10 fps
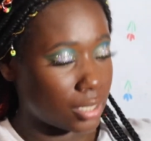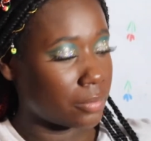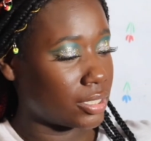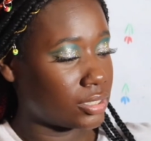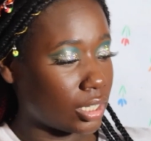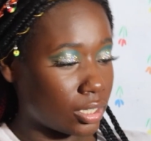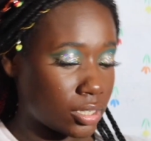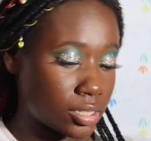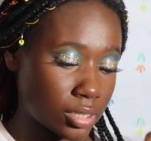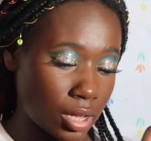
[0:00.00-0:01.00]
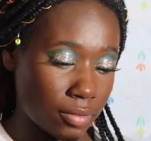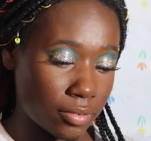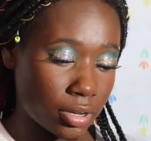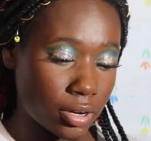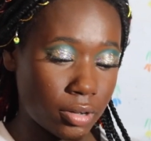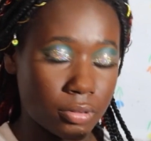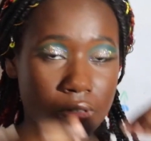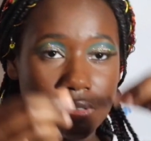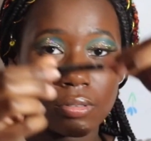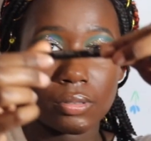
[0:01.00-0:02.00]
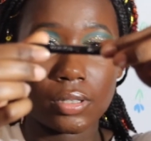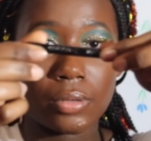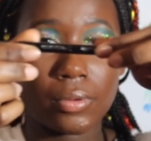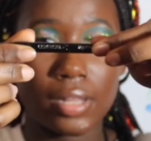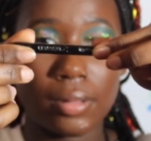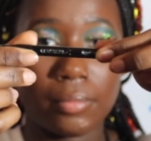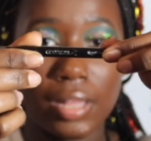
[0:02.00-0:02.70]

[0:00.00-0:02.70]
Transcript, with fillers: going to be taking this CoverGirl Liquid Liner